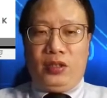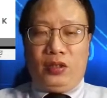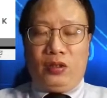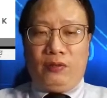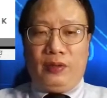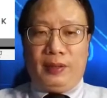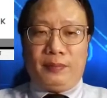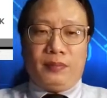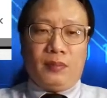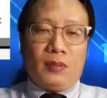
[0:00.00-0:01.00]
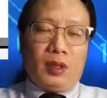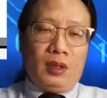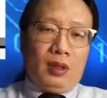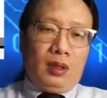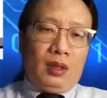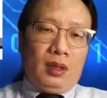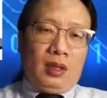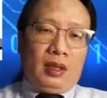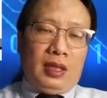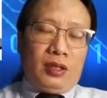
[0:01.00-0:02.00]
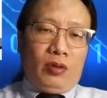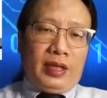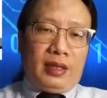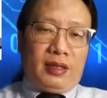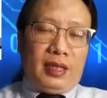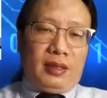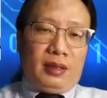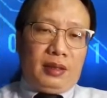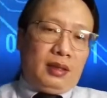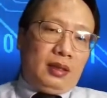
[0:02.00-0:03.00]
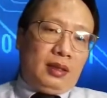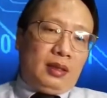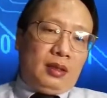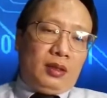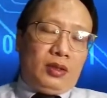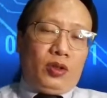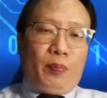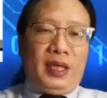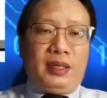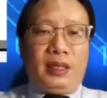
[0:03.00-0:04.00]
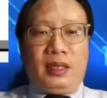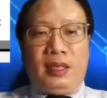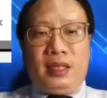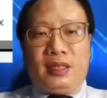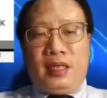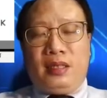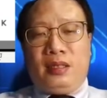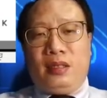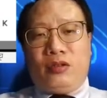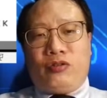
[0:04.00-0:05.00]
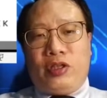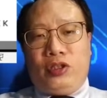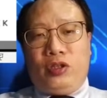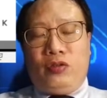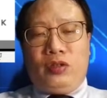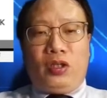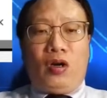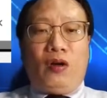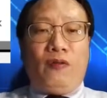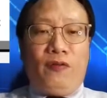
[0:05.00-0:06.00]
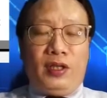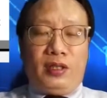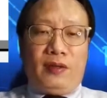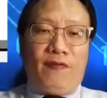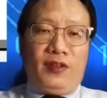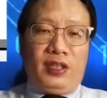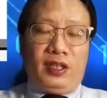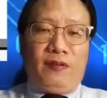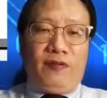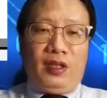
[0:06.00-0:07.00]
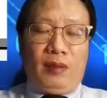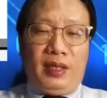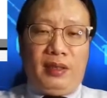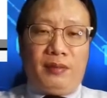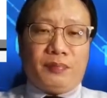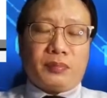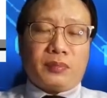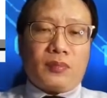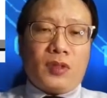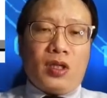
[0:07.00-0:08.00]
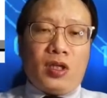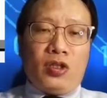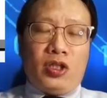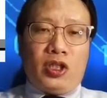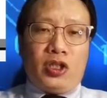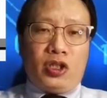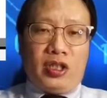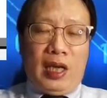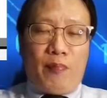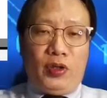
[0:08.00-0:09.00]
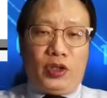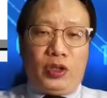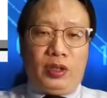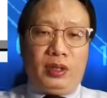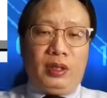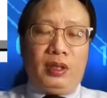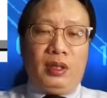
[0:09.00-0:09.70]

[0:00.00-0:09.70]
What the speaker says: software. Let's look at the sensor. So basically, a sensor or transducer converts physical phenomena such as temperature,